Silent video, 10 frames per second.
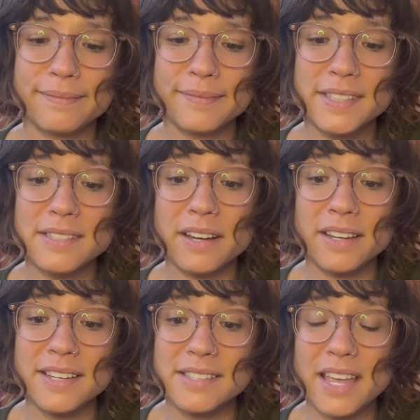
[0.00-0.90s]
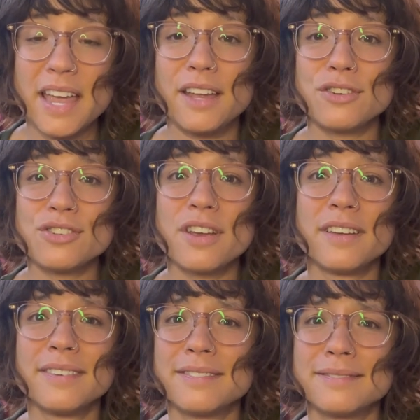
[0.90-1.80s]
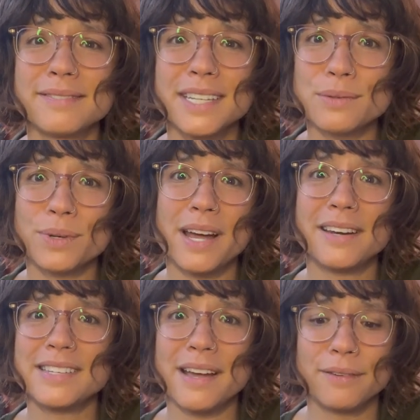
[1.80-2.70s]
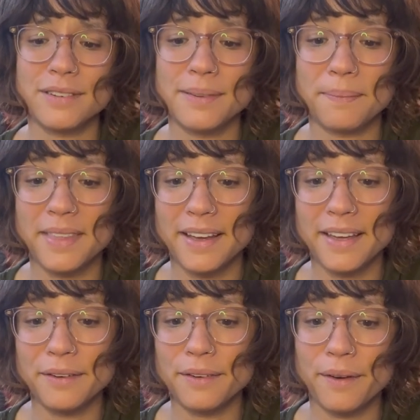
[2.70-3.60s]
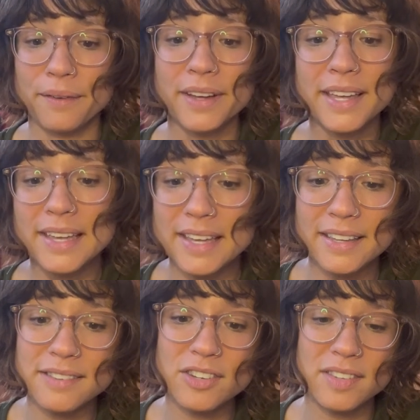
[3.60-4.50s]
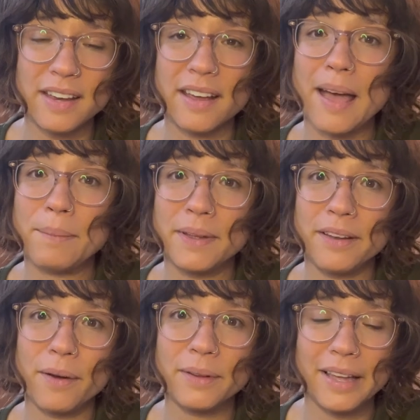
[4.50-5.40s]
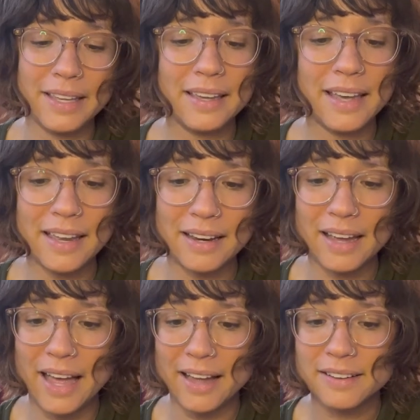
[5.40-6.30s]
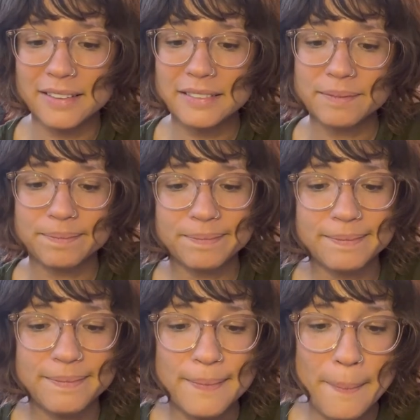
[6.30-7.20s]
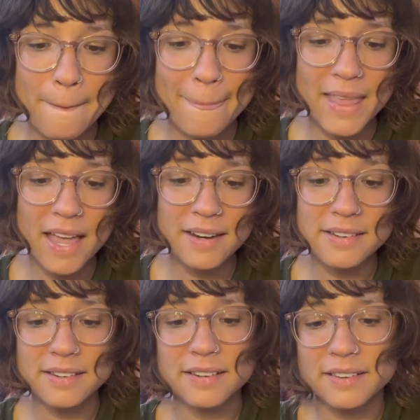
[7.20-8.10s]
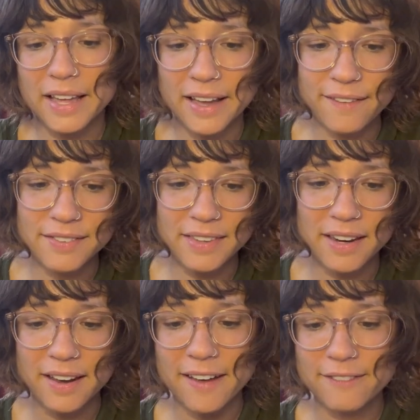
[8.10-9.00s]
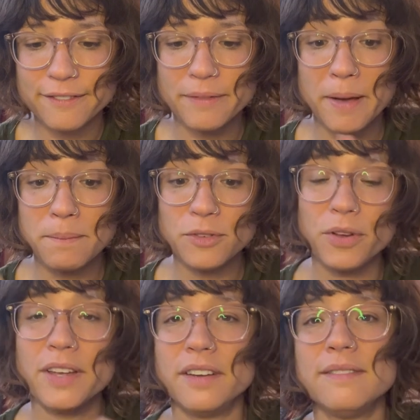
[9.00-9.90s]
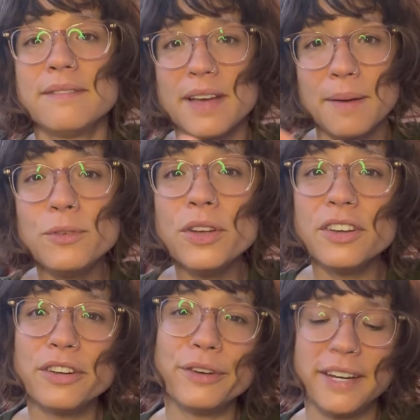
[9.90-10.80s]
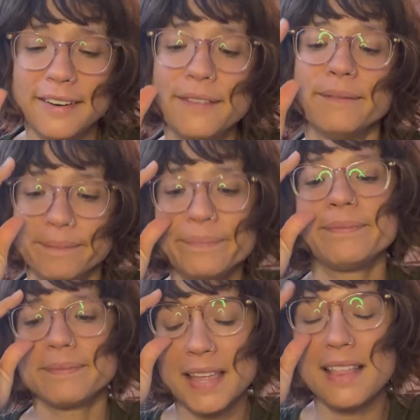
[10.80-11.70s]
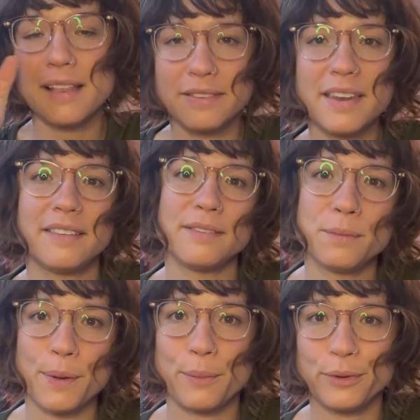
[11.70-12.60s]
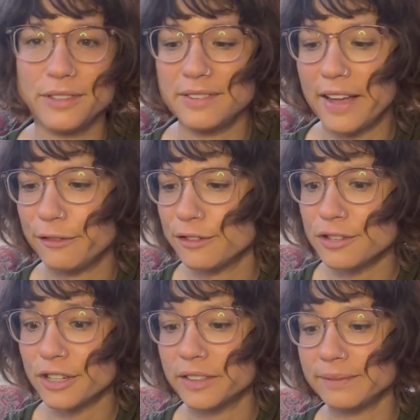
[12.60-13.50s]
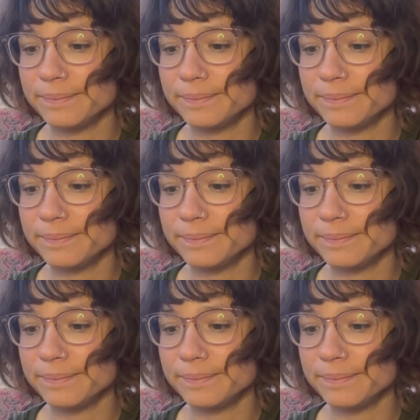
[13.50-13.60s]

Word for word: stuck in his cage because we're out of town or something. I don't know. He's just a happy-go-lucky kind of guy. And like I've said, I've, I'm doing I'm doing good right now. And that's nice to be able to say for sure.